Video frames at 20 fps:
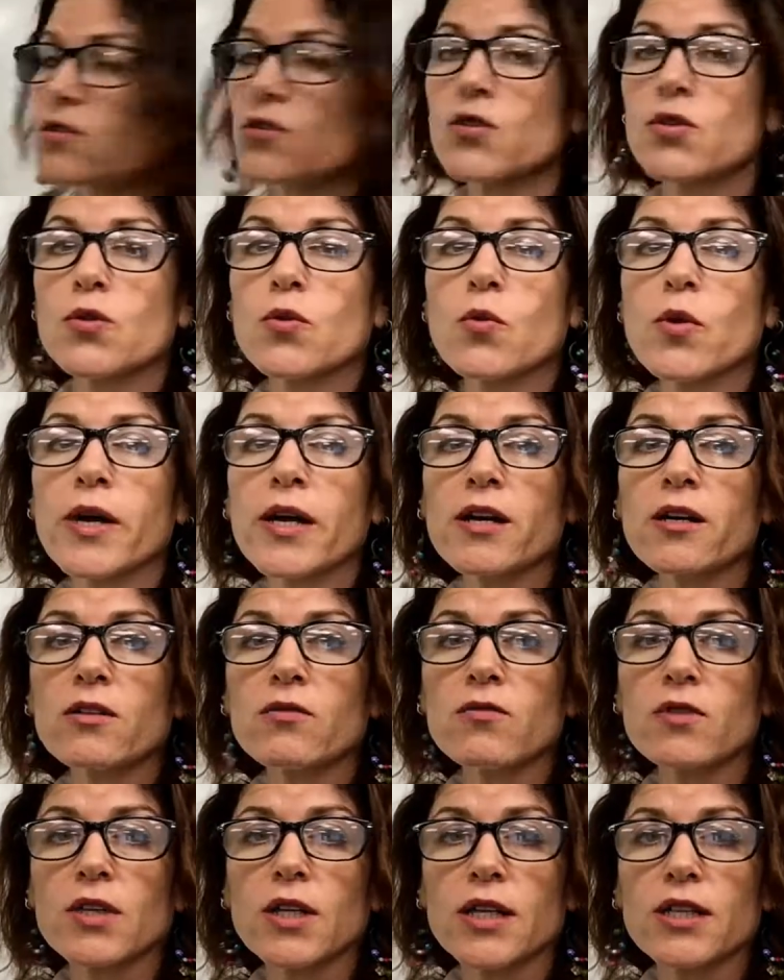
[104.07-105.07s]
a
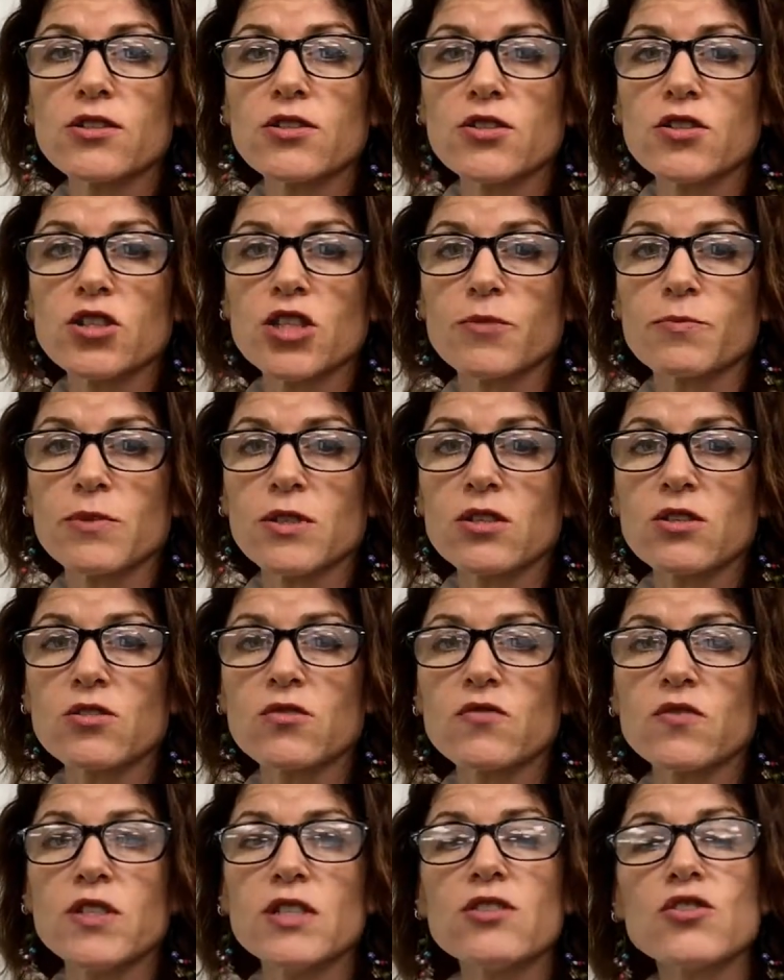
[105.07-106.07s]
squared relationship. This
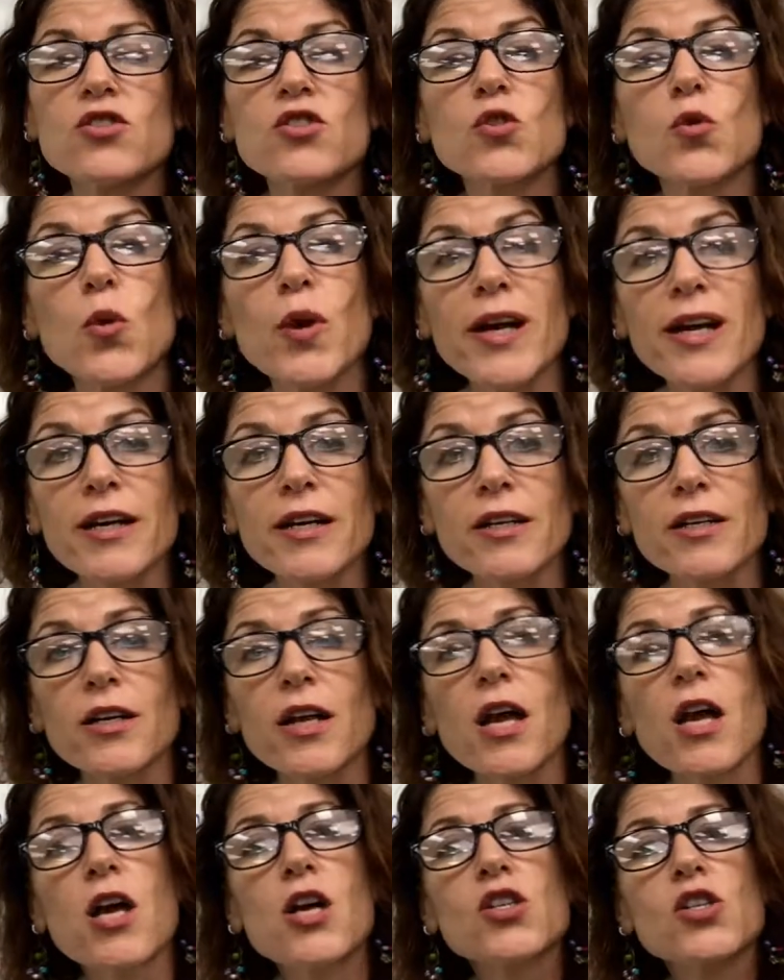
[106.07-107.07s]
is V squared.
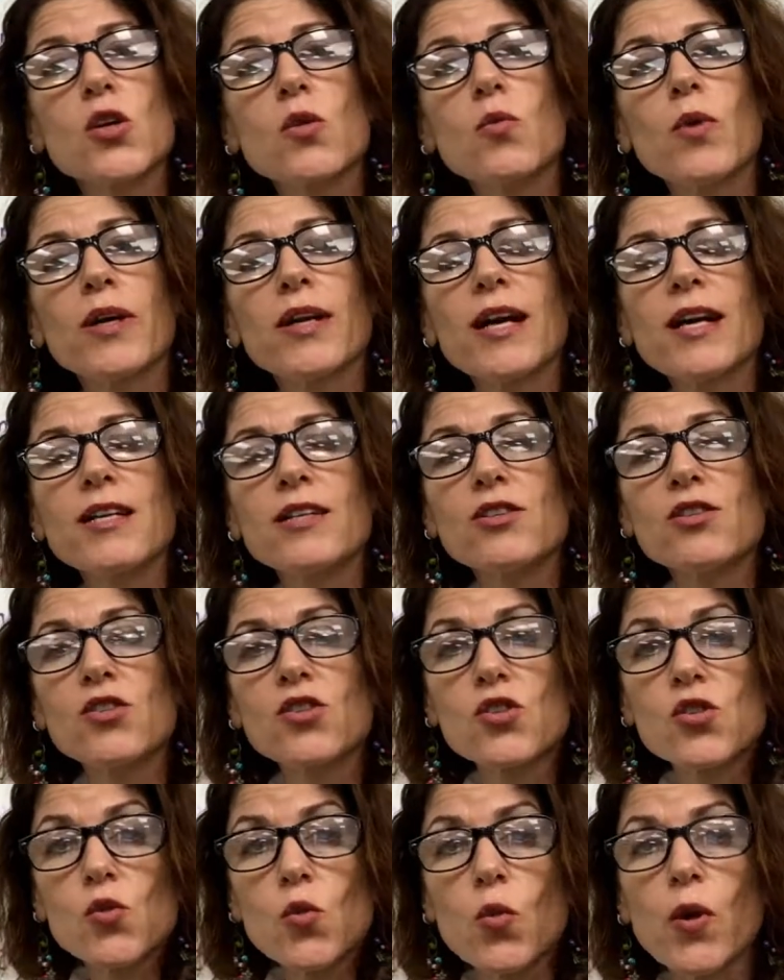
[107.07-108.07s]
So when I
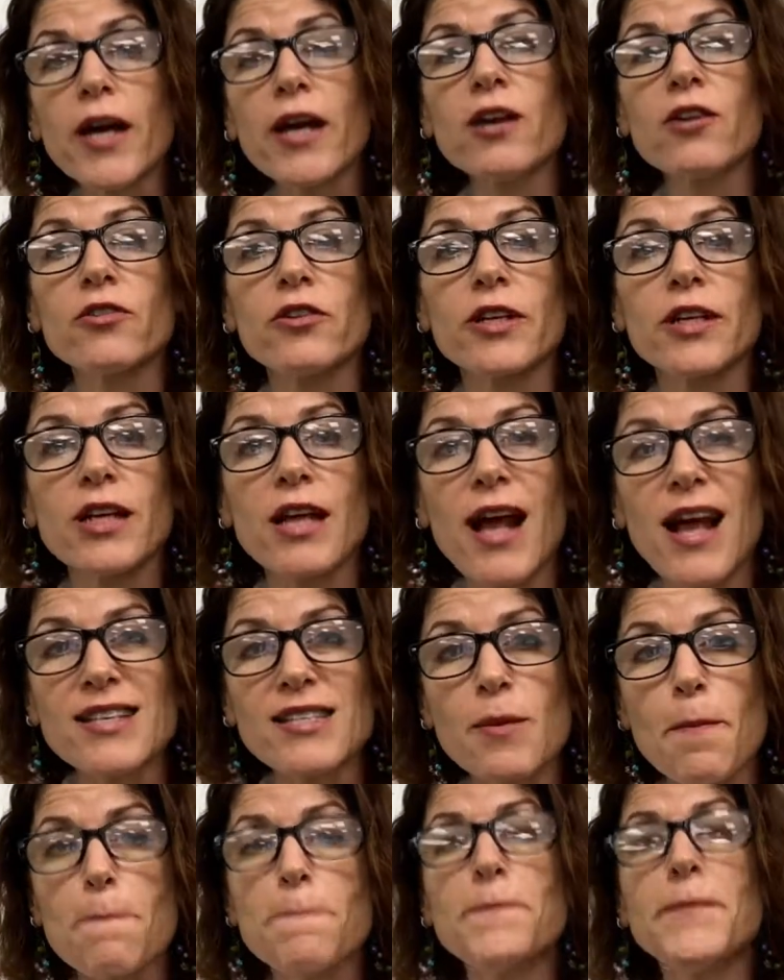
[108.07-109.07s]
square it, it
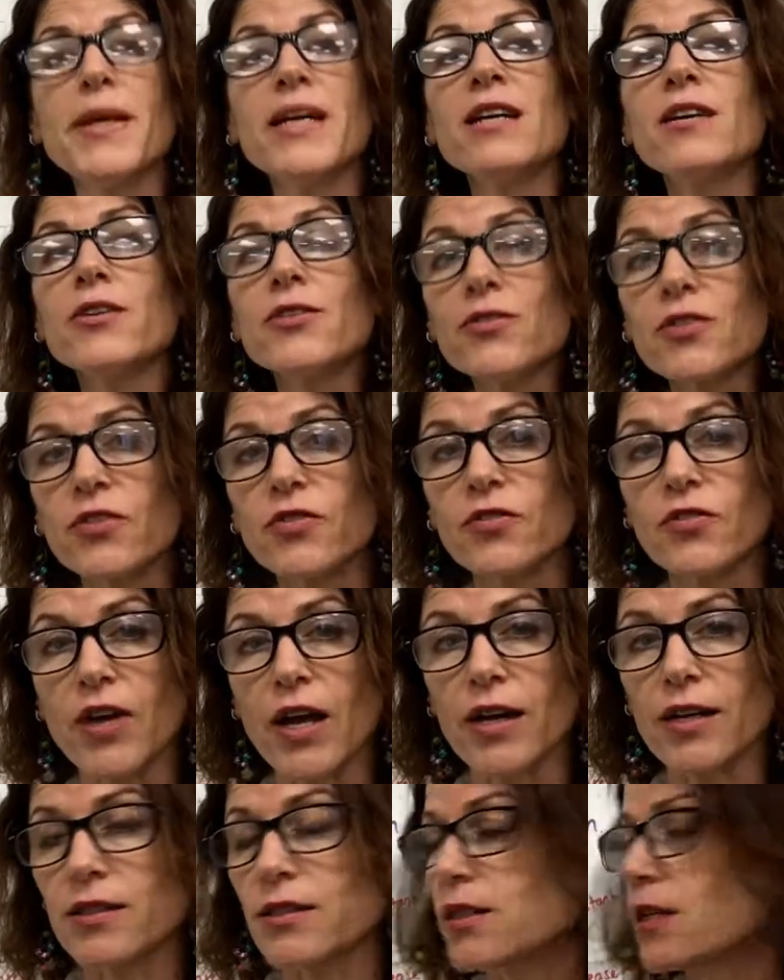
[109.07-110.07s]
has a bigger
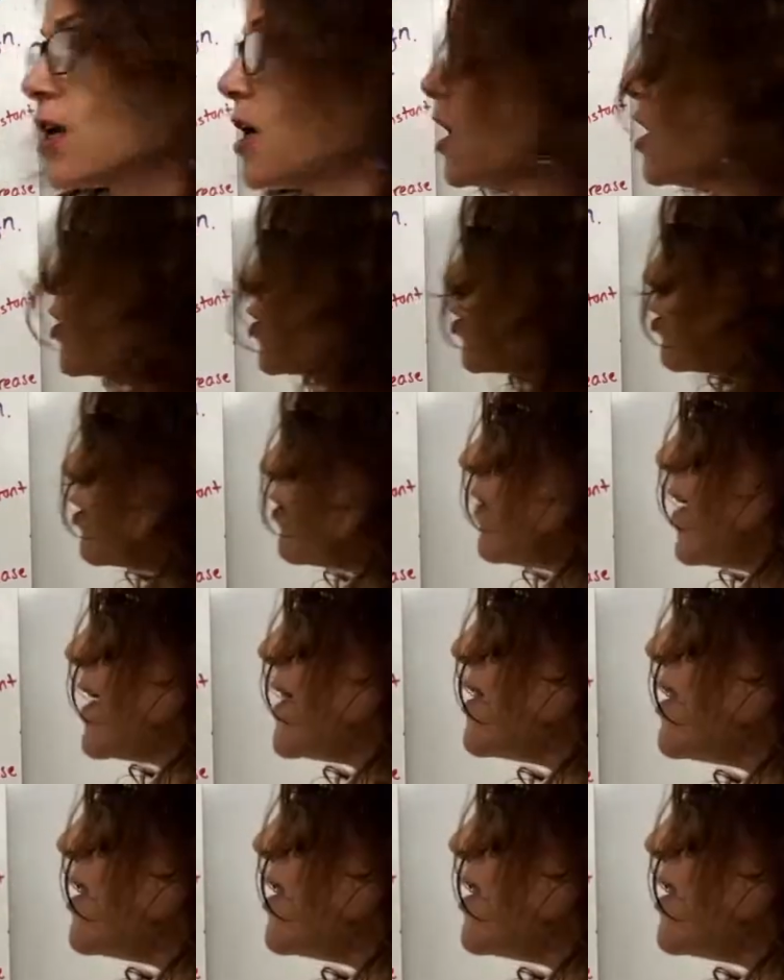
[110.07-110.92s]
effect. So if I